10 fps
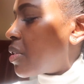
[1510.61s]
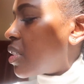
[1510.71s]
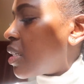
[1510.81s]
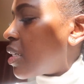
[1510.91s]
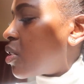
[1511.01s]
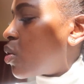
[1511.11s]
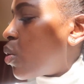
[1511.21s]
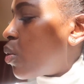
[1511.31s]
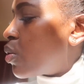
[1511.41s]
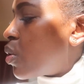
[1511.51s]
which is their
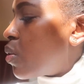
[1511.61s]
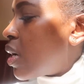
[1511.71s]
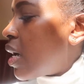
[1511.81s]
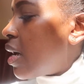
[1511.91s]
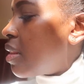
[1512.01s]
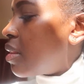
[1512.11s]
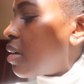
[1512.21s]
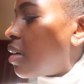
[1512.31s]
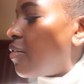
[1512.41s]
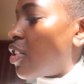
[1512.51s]
toner, and
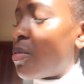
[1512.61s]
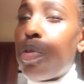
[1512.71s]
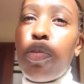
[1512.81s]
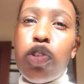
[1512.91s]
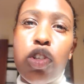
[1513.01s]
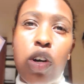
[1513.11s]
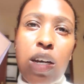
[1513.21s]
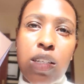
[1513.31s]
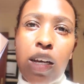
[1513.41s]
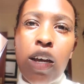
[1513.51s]
the invisible
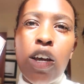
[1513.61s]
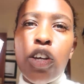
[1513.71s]
moisturizer.